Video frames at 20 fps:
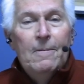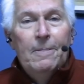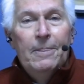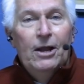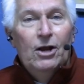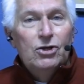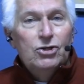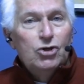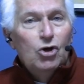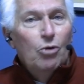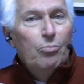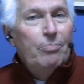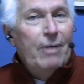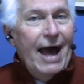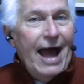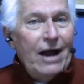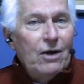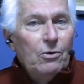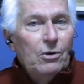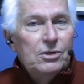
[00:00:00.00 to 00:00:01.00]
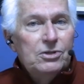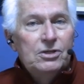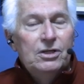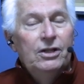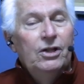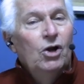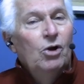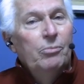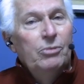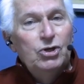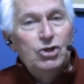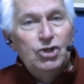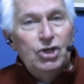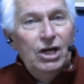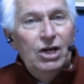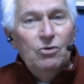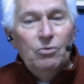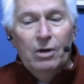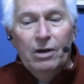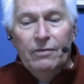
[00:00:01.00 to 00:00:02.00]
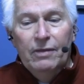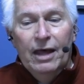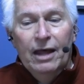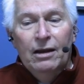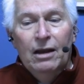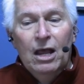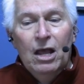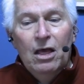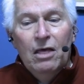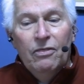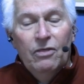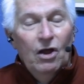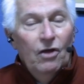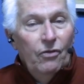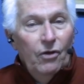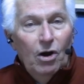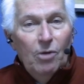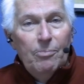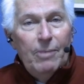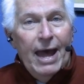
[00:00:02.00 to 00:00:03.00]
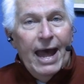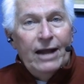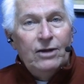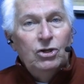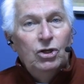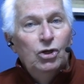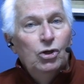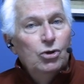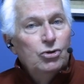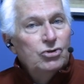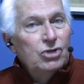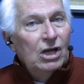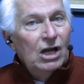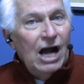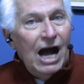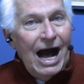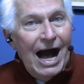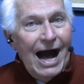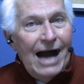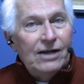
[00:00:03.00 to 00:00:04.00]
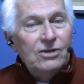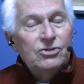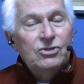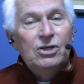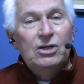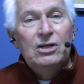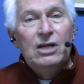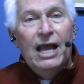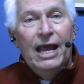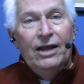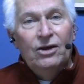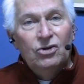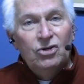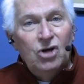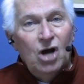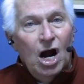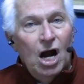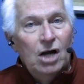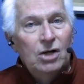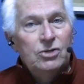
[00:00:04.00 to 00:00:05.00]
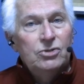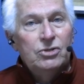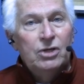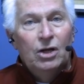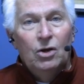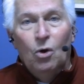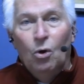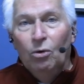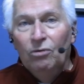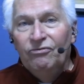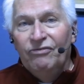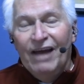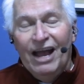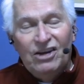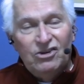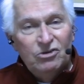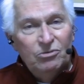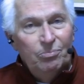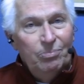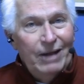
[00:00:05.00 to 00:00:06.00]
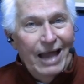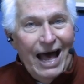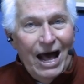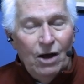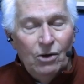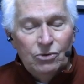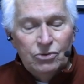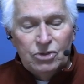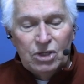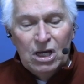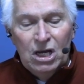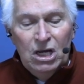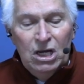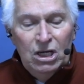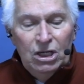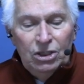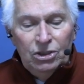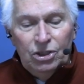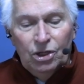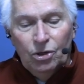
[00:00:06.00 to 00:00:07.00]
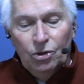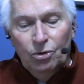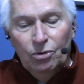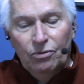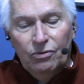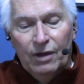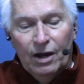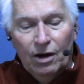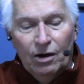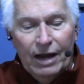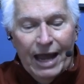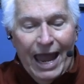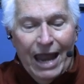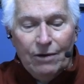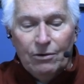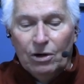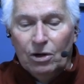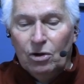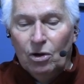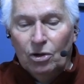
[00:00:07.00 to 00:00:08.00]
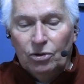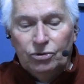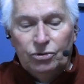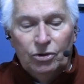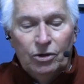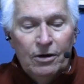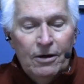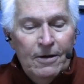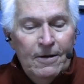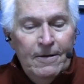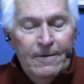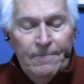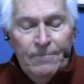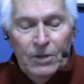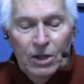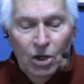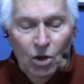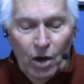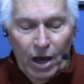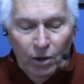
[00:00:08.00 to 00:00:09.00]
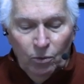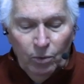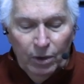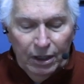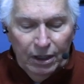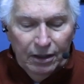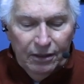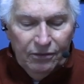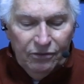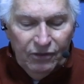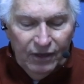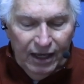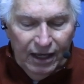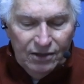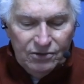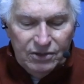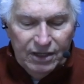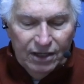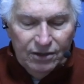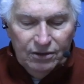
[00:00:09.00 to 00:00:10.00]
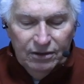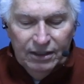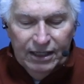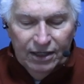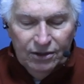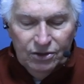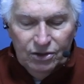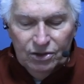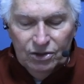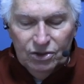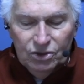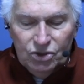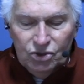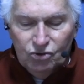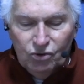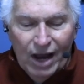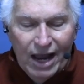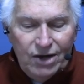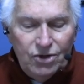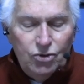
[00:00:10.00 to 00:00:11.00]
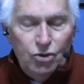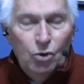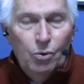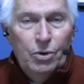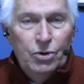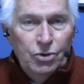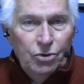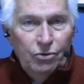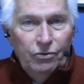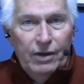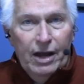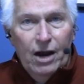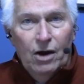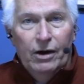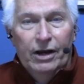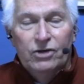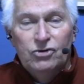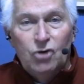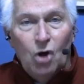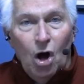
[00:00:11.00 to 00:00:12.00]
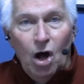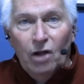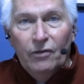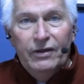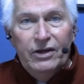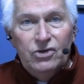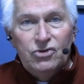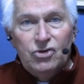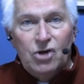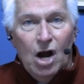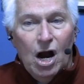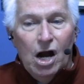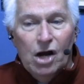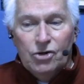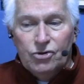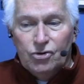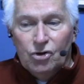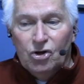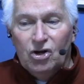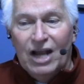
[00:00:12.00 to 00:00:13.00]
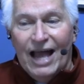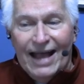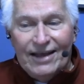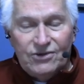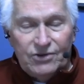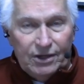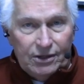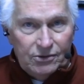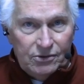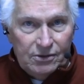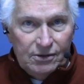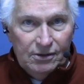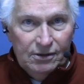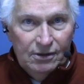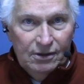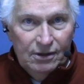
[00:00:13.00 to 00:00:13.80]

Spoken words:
They're so backwards in their machinery that they're back to using oxen and carts and old-fashioned plows to do their agriculture. You know, and one of the things that strikes you when you're there is all these cars are classics.